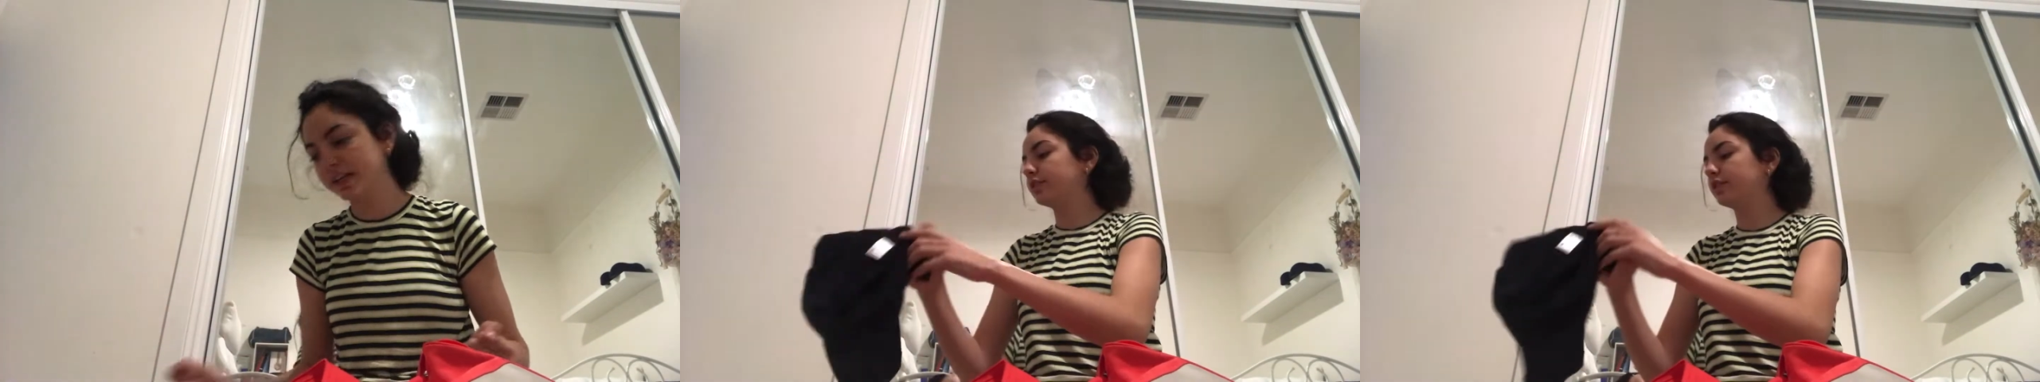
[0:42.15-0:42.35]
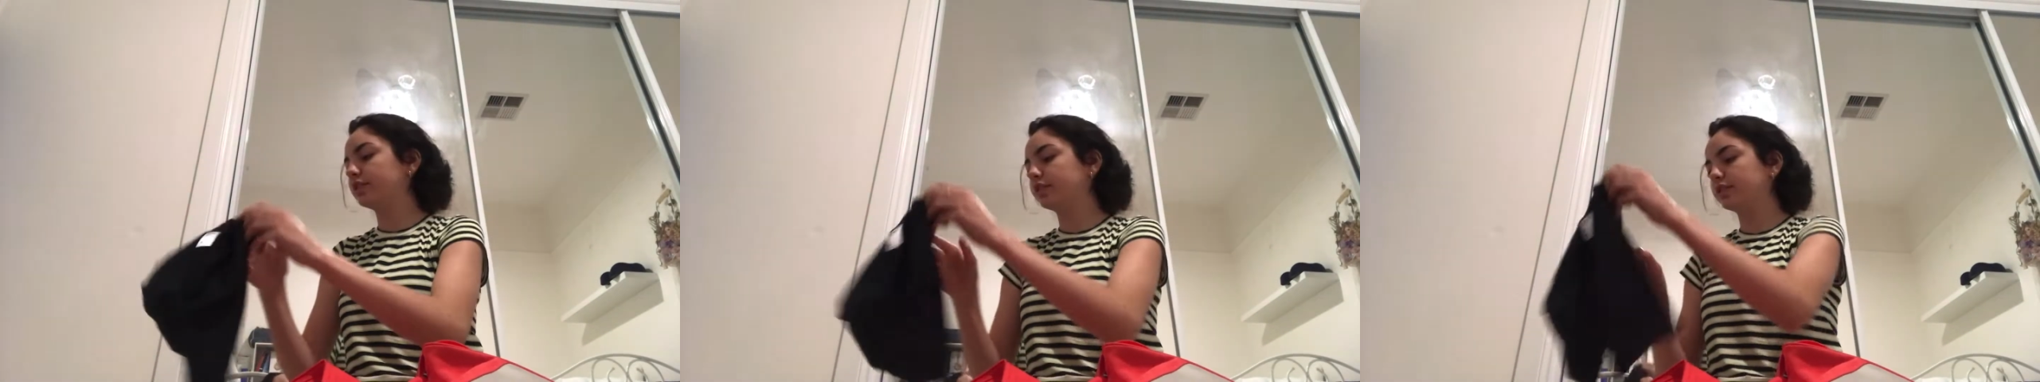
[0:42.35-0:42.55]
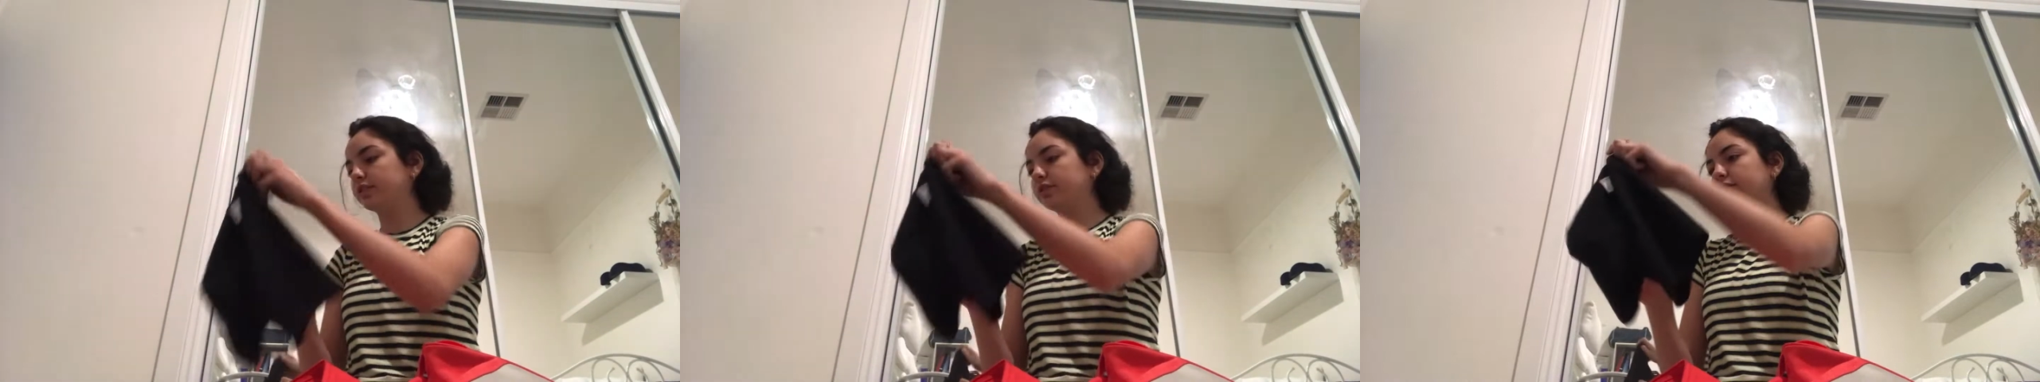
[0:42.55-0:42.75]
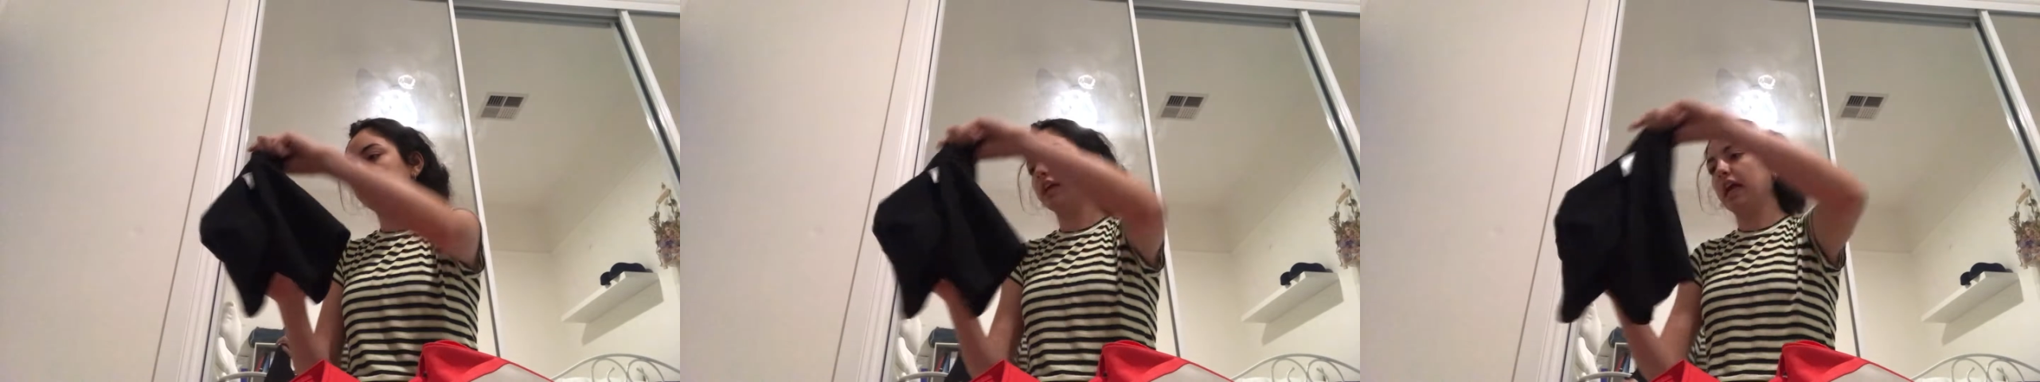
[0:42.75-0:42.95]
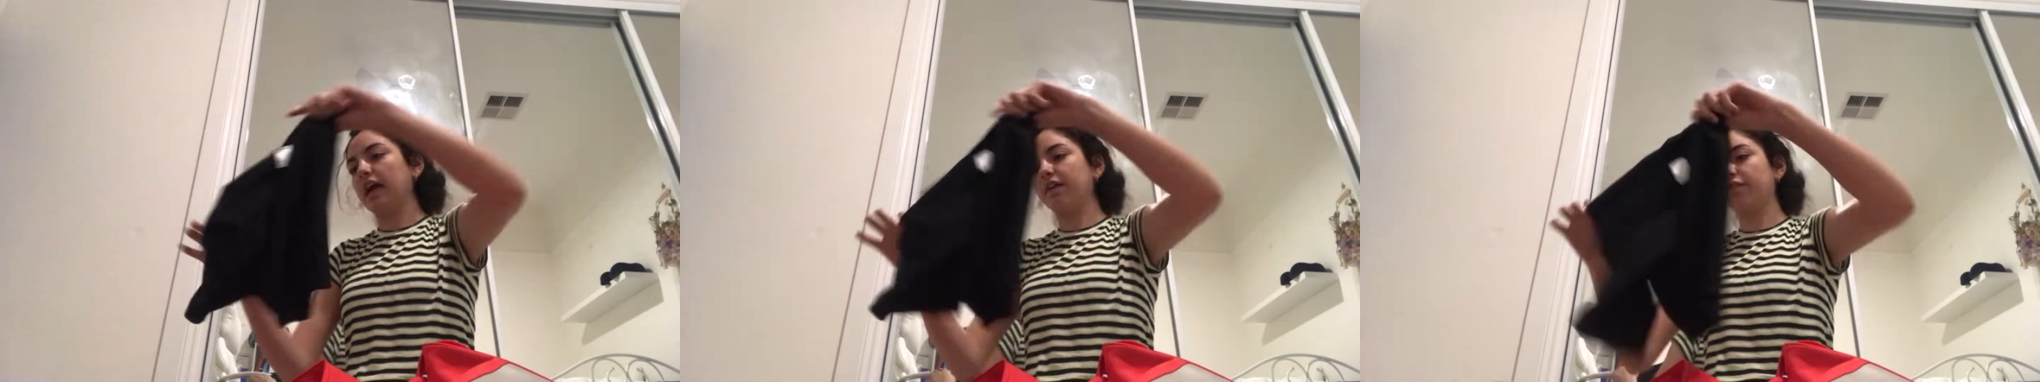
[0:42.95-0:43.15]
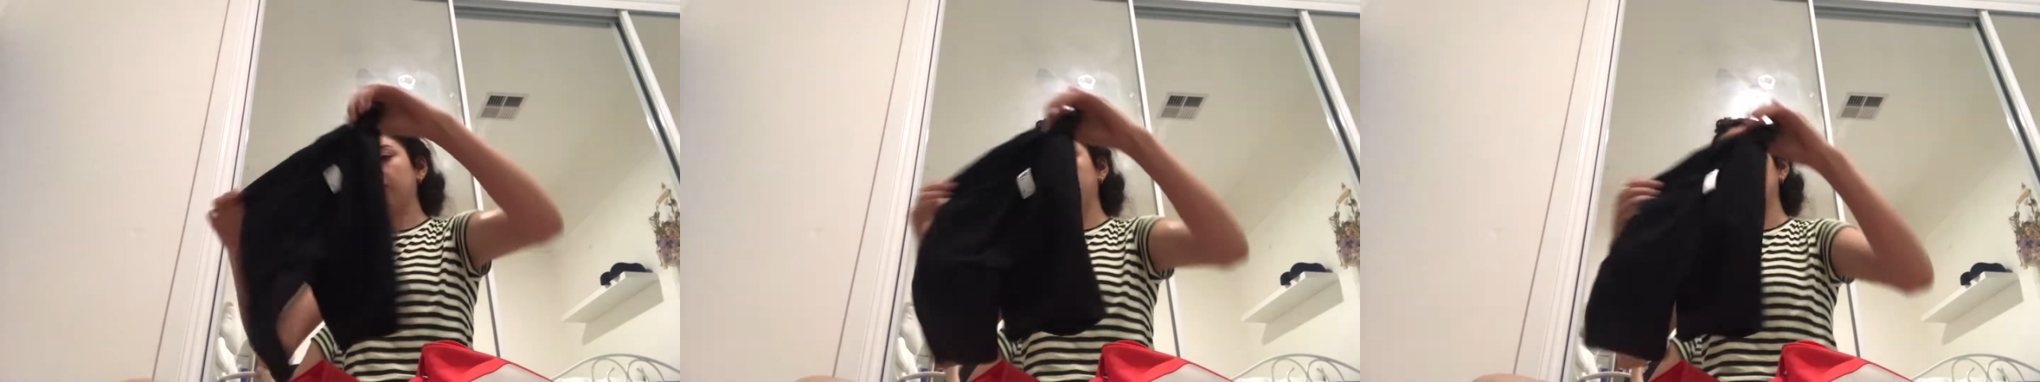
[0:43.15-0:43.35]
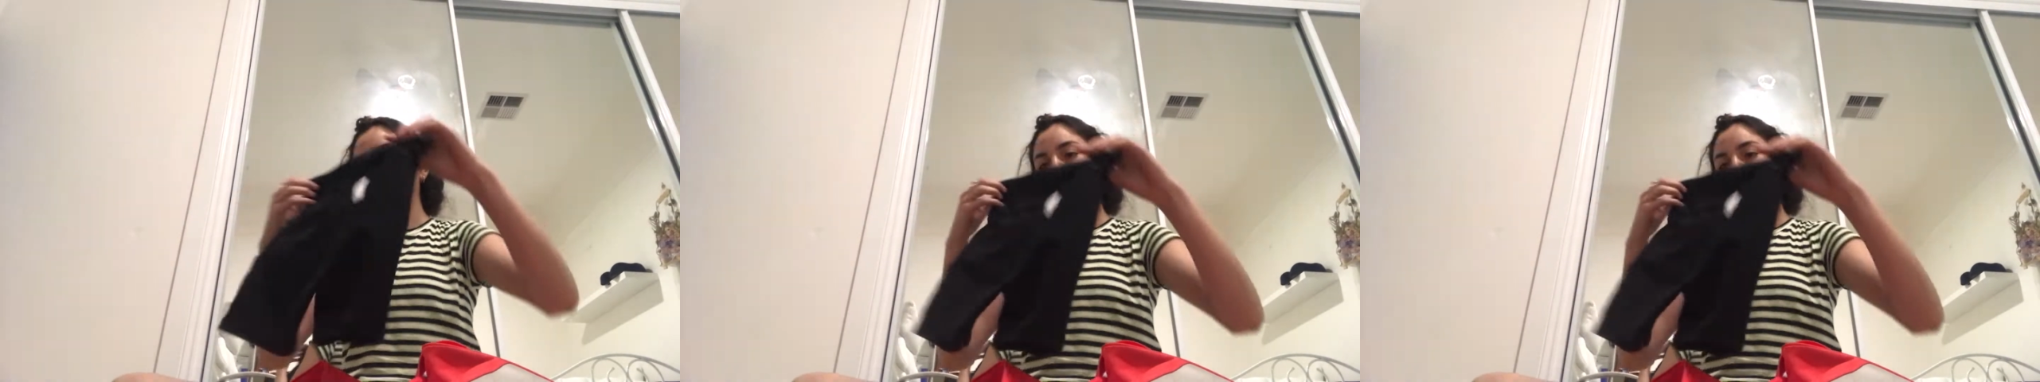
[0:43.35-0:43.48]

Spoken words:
So we have cross